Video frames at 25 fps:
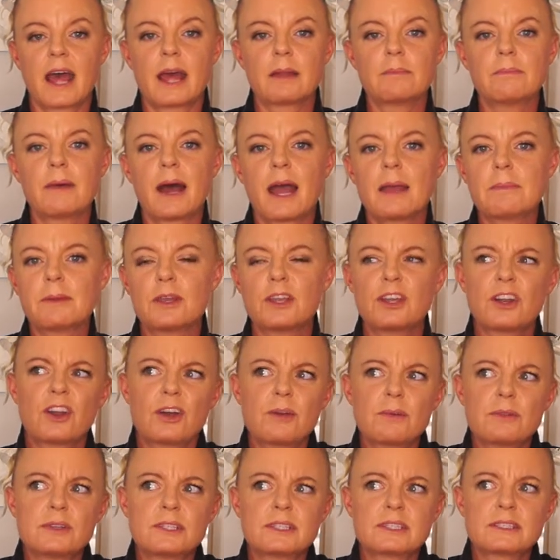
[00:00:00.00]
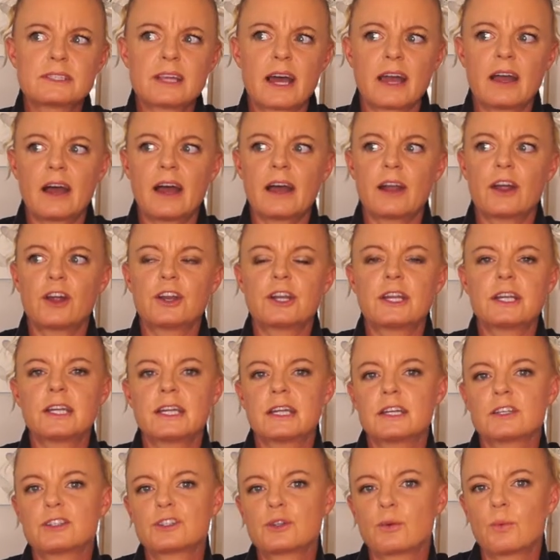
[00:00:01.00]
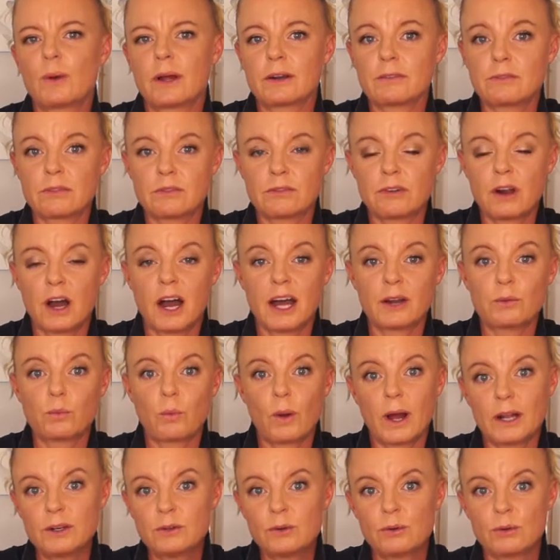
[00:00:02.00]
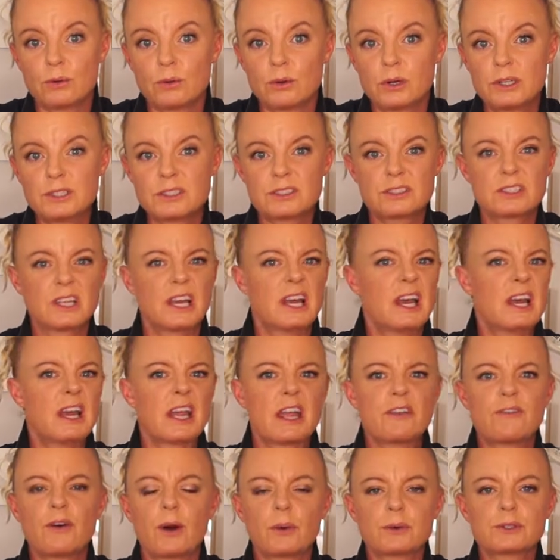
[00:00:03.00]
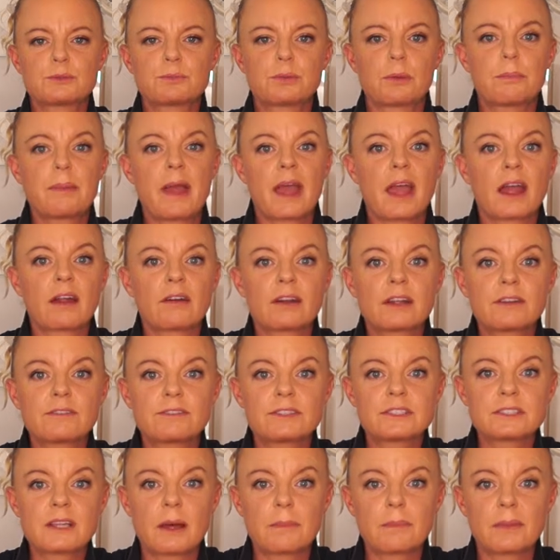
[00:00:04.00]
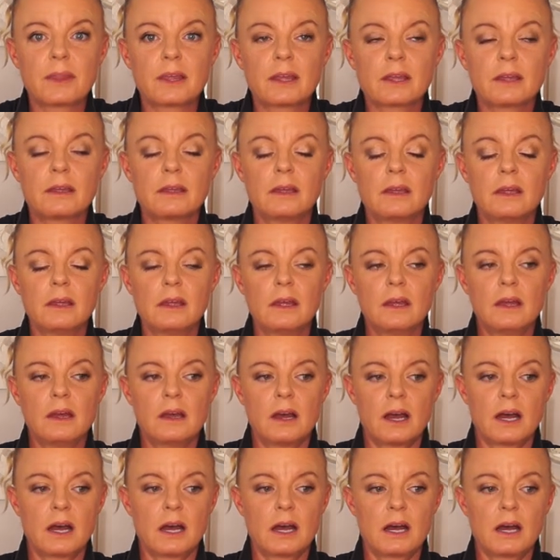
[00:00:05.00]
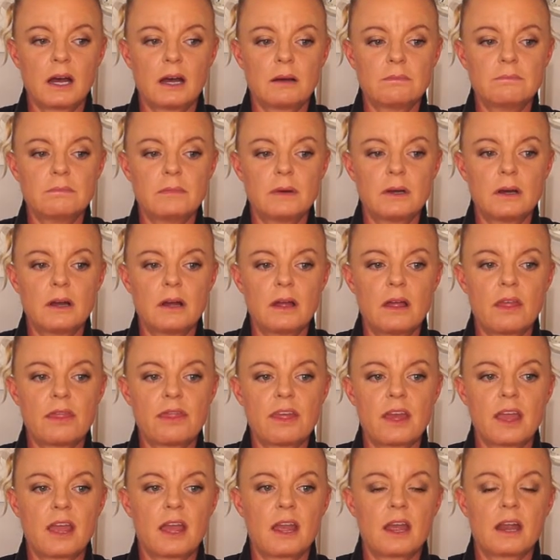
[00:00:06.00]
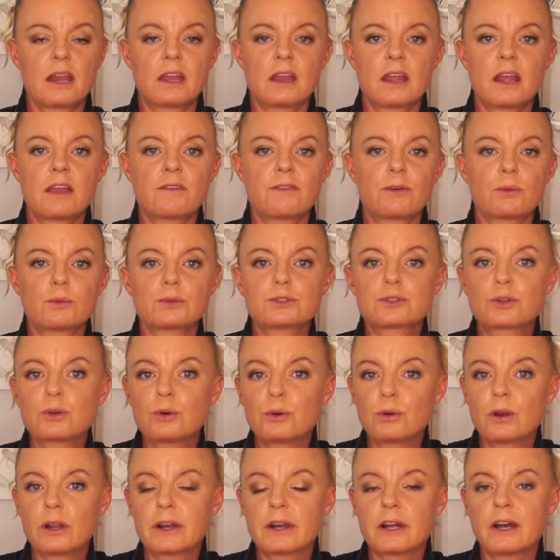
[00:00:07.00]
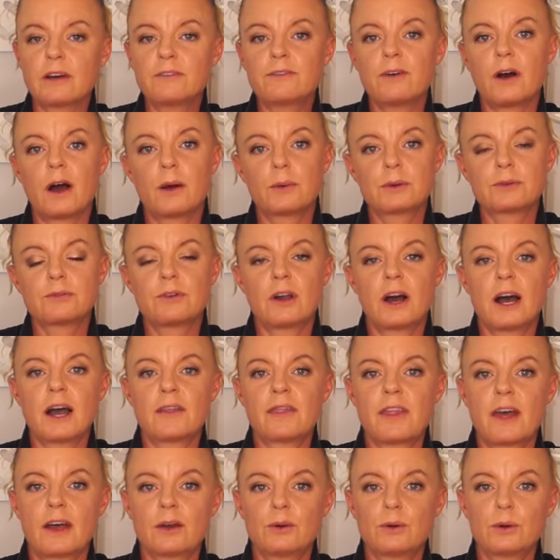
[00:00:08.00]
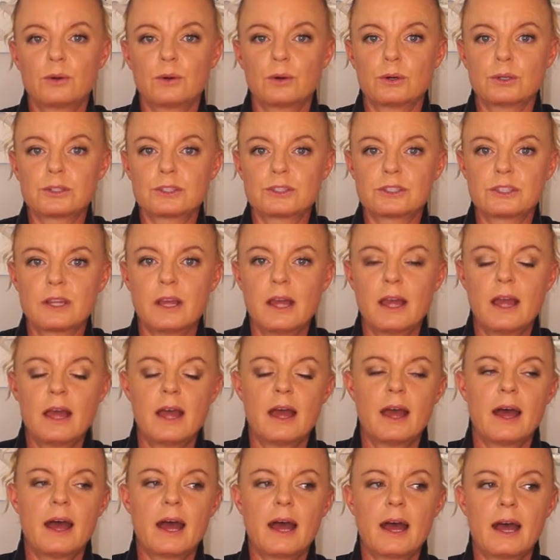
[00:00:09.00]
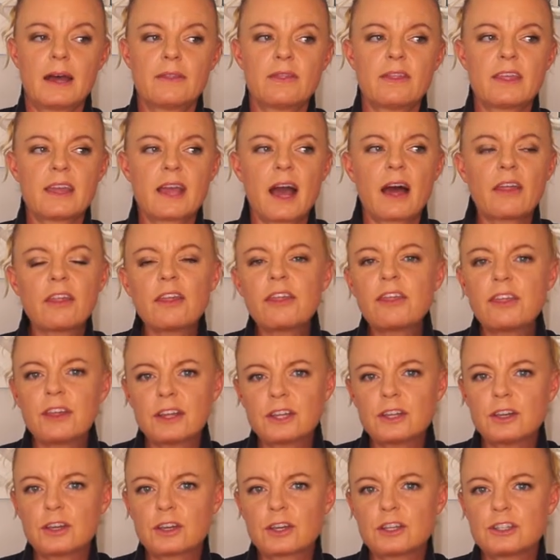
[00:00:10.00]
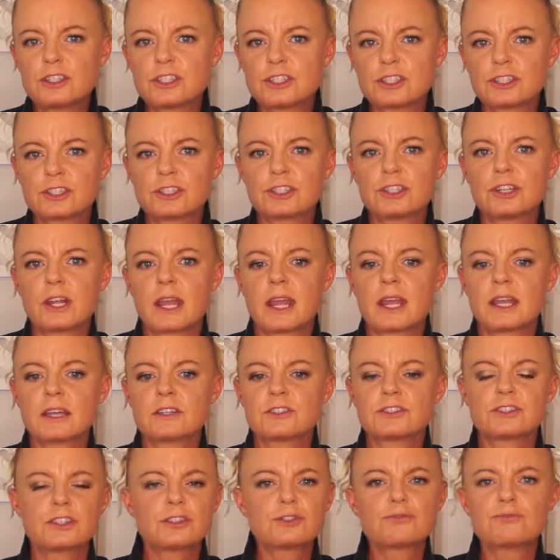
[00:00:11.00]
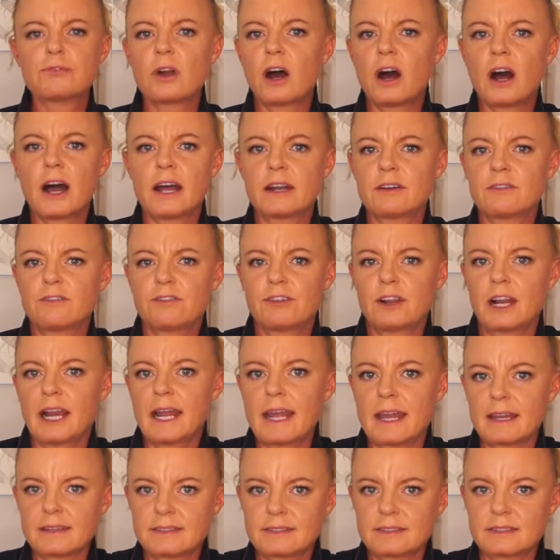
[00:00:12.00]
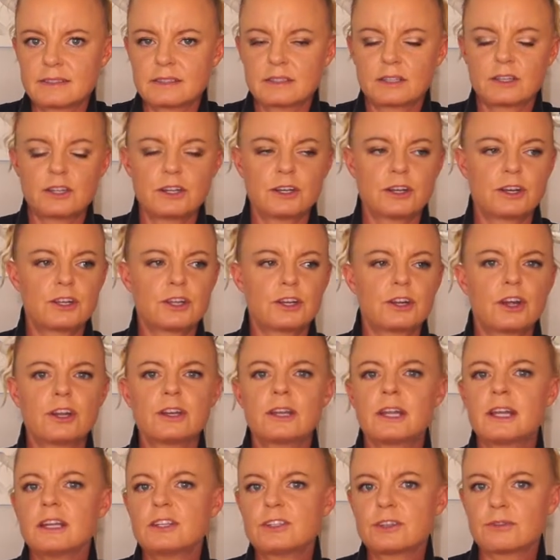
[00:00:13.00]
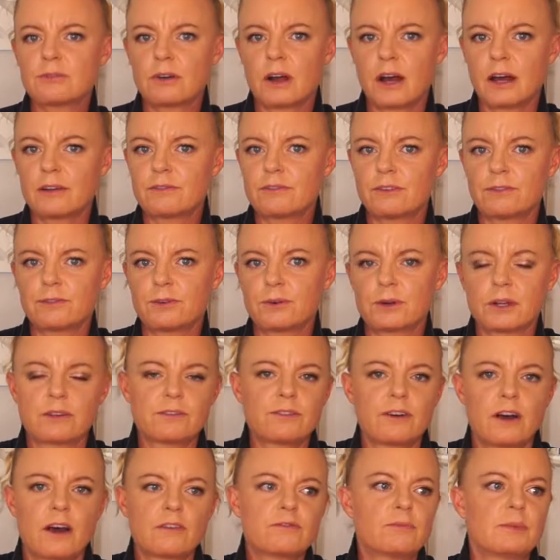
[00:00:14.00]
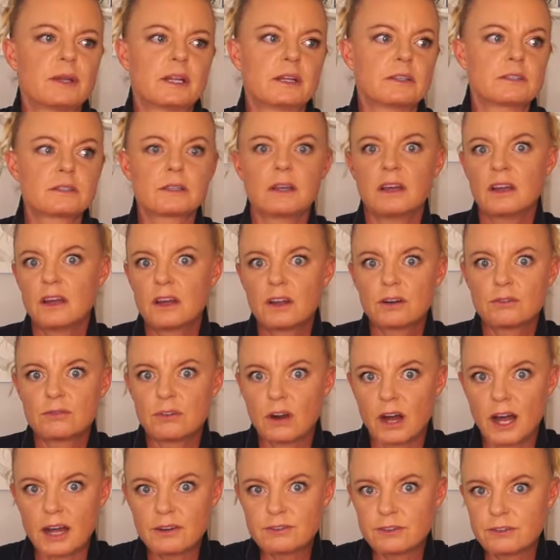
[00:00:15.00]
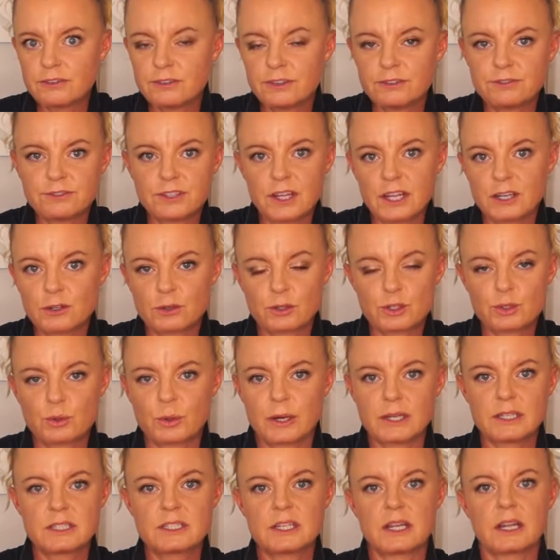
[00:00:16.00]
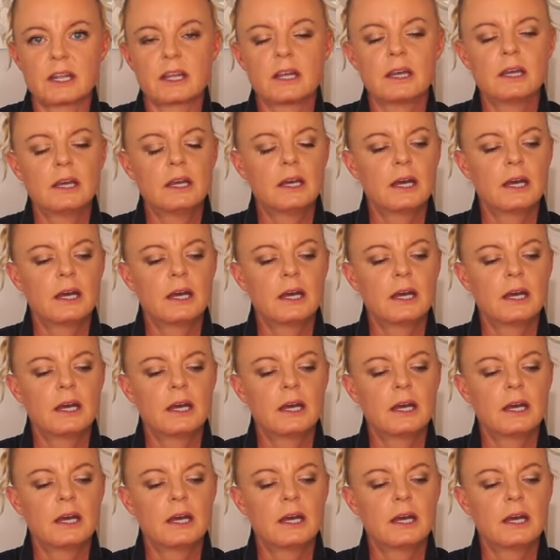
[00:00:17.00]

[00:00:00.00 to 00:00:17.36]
And maybe, say I only needed to ride one horse if I was preparing for something, then if it was cool enough, I would ride that horse. And the other thing you can do is just ride for less. You don't need to ride for 45 minutes. Ride for 15 or 20.